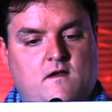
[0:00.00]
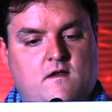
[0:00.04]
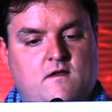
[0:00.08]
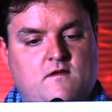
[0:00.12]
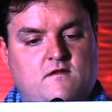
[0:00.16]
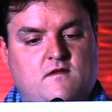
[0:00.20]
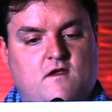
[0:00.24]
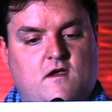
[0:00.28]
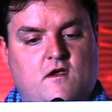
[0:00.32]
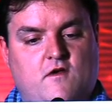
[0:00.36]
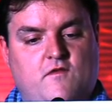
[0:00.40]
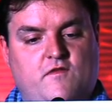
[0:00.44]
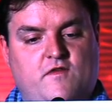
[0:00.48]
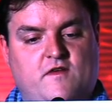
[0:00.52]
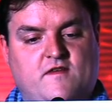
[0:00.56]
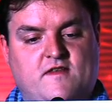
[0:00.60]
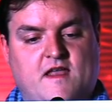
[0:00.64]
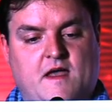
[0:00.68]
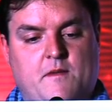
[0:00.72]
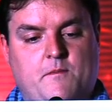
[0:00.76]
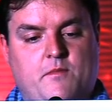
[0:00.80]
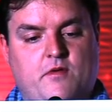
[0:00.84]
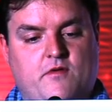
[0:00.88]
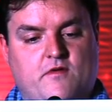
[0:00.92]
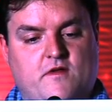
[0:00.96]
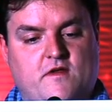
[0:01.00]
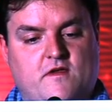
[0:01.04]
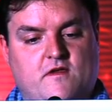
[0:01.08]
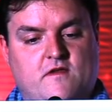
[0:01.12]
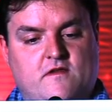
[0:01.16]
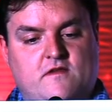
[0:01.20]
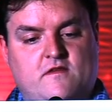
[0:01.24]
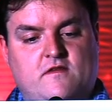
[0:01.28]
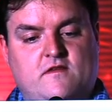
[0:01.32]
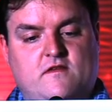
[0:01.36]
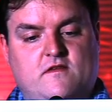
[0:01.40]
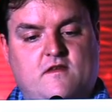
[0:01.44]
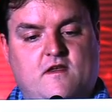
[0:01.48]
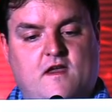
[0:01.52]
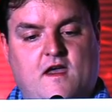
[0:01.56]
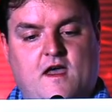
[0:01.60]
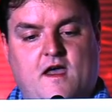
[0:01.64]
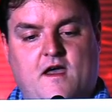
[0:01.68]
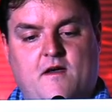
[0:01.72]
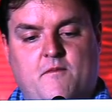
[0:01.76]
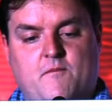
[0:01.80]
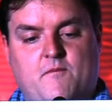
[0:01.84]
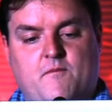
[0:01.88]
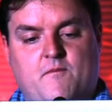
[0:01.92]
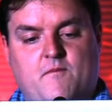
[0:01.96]
So for example, there's
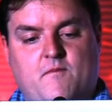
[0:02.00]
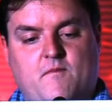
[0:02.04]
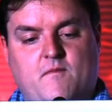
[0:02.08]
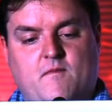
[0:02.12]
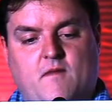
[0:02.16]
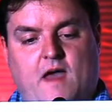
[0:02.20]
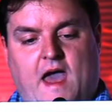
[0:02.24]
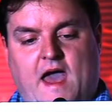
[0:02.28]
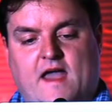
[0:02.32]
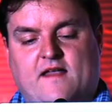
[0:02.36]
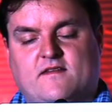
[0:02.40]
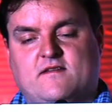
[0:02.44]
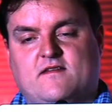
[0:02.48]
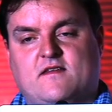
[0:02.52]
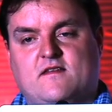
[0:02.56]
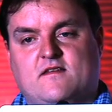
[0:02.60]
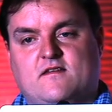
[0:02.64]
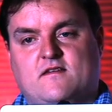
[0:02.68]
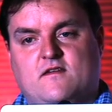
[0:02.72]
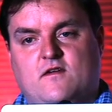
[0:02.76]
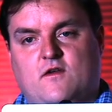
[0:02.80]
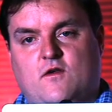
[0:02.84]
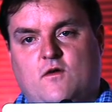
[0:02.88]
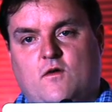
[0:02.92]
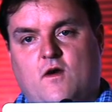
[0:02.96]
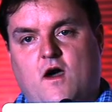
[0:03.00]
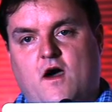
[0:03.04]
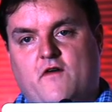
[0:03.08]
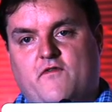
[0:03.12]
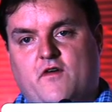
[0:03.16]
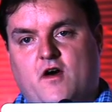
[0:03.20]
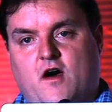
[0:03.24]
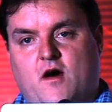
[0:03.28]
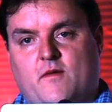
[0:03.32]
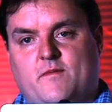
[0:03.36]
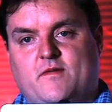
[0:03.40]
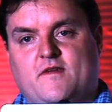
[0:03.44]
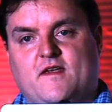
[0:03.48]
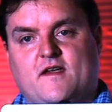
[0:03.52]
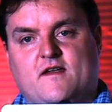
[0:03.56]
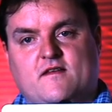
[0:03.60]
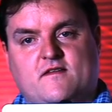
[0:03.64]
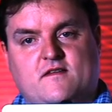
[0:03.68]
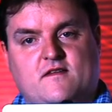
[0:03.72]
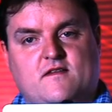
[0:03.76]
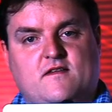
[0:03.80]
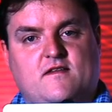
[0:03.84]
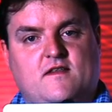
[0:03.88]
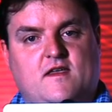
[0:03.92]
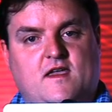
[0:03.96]
access to other
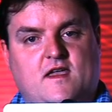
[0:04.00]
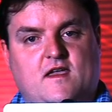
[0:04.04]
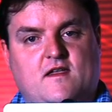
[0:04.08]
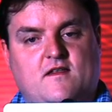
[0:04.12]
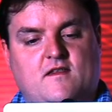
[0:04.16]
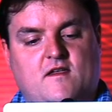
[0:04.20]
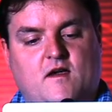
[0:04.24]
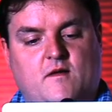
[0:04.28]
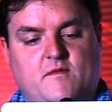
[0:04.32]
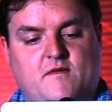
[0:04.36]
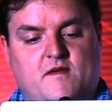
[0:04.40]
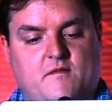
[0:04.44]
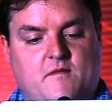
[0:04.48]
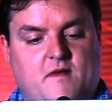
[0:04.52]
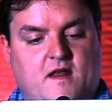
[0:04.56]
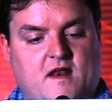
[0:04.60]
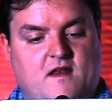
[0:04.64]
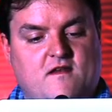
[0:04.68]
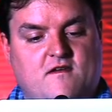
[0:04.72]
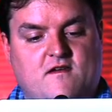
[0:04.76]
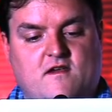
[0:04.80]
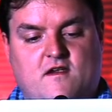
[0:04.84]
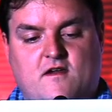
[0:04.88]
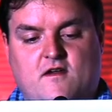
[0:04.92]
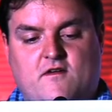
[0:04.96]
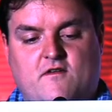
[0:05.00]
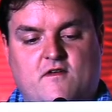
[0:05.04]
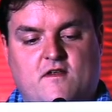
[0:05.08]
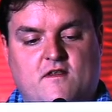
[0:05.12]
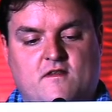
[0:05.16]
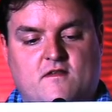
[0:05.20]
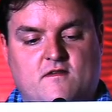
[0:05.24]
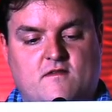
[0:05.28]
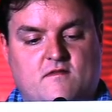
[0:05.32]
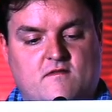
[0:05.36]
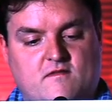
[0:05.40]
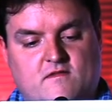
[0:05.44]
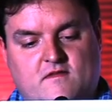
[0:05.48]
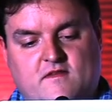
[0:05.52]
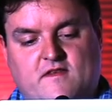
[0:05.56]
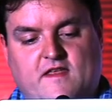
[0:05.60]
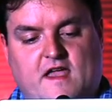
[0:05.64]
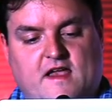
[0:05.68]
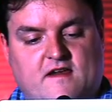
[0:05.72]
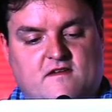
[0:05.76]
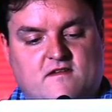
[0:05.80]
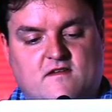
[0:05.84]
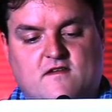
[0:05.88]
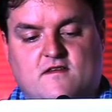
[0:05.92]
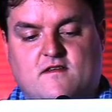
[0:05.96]
objects in the object manager and
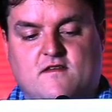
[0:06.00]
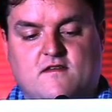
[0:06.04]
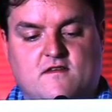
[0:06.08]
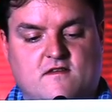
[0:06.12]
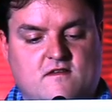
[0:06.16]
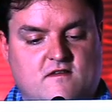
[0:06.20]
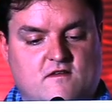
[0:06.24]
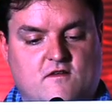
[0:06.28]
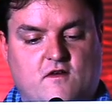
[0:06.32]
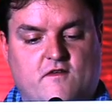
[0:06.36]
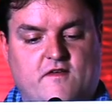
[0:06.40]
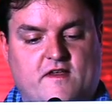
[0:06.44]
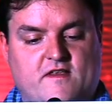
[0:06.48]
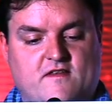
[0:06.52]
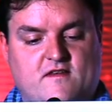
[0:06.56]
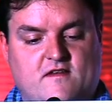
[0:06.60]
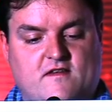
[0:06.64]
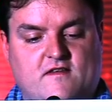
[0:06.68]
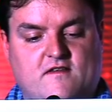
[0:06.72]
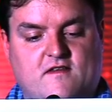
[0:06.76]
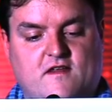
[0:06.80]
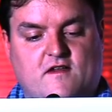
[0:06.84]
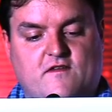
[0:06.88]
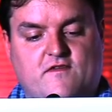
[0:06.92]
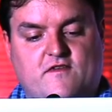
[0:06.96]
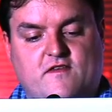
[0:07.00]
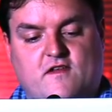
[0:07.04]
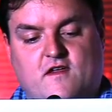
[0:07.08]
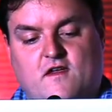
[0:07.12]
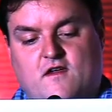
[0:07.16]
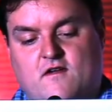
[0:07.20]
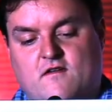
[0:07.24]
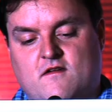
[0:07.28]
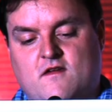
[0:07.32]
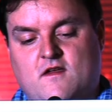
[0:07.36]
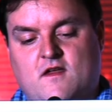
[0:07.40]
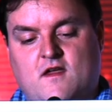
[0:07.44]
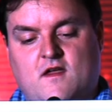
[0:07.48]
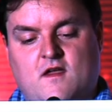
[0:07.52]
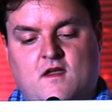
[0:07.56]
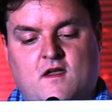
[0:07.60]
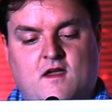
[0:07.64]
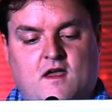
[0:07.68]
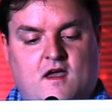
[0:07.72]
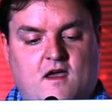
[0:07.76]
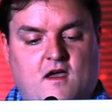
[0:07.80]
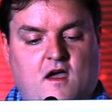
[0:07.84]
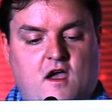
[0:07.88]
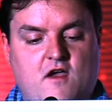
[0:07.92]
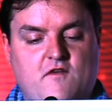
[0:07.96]
sections and all that sort of stuff. So
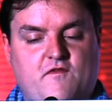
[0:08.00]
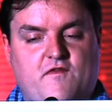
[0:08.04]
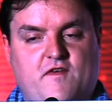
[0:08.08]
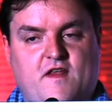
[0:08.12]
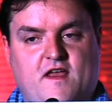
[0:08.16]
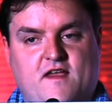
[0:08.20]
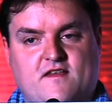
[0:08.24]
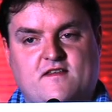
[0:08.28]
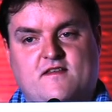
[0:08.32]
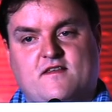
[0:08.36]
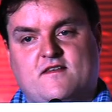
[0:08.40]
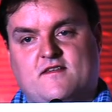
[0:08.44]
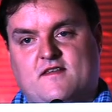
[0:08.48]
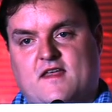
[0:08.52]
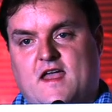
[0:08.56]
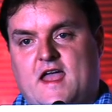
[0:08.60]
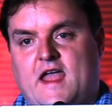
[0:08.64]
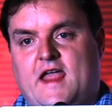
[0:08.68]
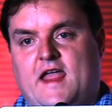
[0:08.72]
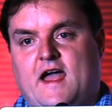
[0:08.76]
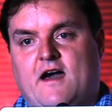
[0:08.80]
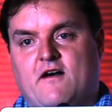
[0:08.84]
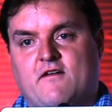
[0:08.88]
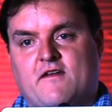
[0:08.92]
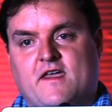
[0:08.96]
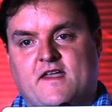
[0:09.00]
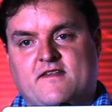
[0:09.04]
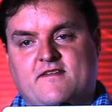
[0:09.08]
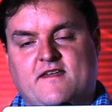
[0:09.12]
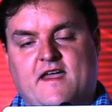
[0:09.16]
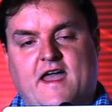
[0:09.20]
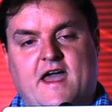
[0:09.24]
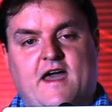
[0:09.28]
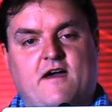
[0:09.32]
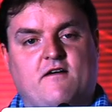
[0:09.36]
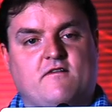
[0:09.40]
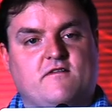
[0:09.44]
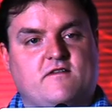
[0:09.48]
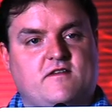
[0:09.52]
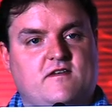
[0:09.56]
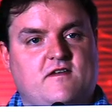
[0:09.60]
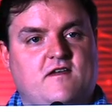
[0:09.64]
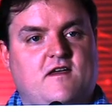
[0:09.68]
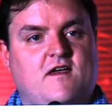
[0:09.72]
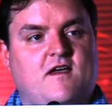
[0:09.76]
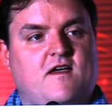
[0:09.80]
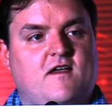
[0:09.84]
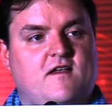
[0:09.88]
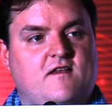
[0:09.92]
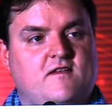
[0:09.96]
hopefully, as I say, I'll get it out
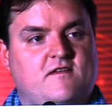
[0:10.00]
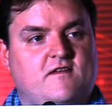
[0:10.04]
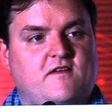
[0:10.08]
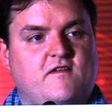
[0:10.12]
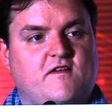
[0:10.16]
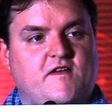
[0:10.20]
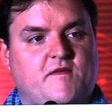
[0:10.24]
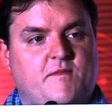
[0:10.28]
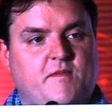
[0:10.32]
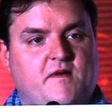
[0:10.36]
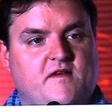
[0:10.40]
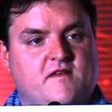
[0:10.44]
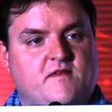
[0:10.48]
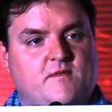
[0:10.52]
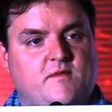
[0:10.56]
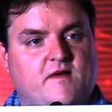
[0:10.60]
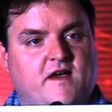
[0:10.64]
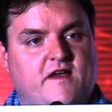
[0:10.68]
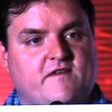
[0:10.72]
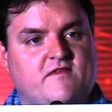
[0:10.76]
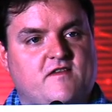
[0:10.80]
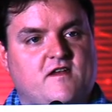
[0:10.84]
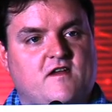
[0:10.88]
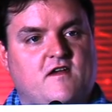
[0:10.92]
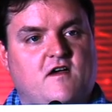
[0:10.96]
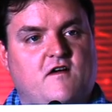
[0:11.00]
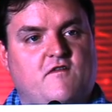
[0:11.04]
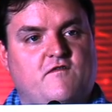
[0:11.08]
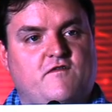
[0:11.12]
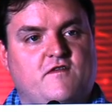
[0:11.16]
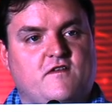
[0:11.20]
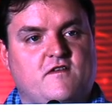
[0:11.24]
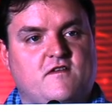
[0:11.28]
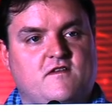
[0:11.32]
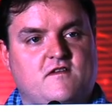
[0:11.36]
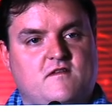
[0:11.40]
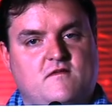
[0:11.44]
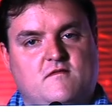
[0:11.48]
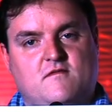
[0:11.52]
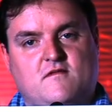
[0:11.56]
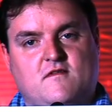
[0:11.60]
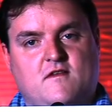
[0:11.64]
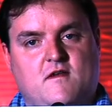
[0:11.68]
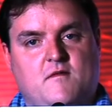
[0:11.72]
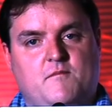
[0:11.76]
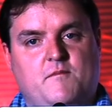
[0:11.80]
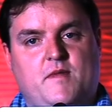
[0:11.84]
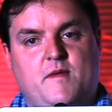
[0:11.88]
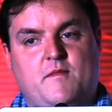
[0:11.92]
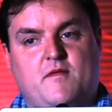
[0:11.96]
as soon as possible after the conference,
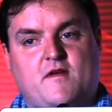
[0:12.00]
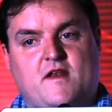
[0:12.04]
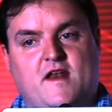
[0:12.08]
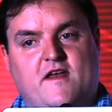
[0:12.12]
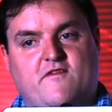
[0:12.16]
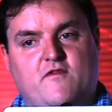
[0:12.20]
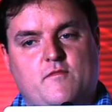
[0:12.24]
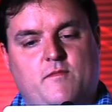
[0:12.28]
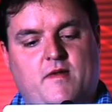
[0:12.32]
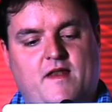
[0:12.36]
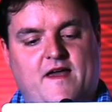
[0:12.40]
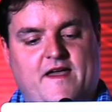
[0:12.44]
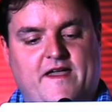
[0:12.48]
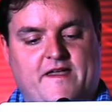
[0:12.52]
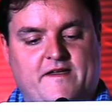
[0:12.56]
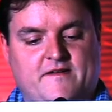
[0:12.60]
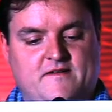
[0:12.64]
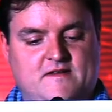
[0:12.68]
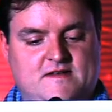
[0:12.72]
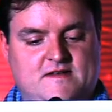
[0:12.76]
and people can have a play.